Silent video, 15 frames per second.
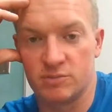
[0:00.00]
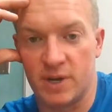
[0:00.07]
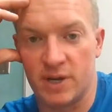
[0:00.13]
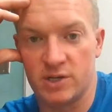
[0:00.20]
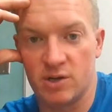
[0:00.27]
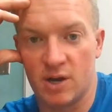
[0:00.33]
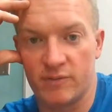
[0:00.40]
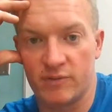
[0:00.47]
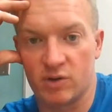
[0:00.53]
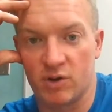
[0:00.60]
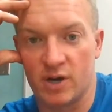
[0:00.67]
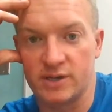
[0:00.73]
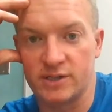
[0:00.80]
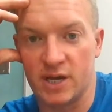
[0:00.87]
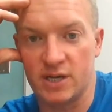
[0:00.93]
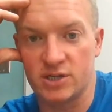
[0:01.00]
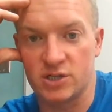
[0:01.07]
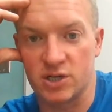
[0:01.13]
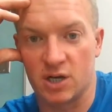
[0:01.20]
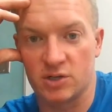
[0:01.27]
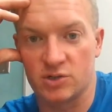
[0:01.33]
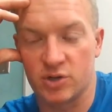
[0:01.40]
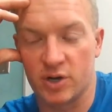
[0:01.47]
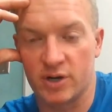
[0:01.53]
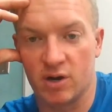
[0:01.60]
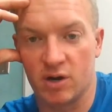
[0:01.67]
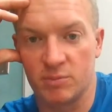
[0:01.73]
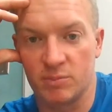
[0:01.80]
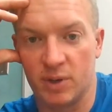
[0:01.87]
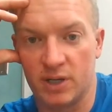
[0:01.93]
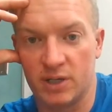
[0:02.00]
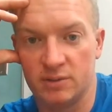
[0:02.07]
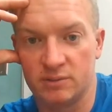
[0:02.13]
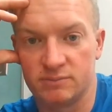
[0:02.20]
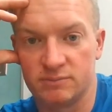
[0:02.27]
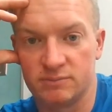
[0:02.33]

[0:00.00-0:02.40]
man, you have a great day, Sean. Train hard, buddy.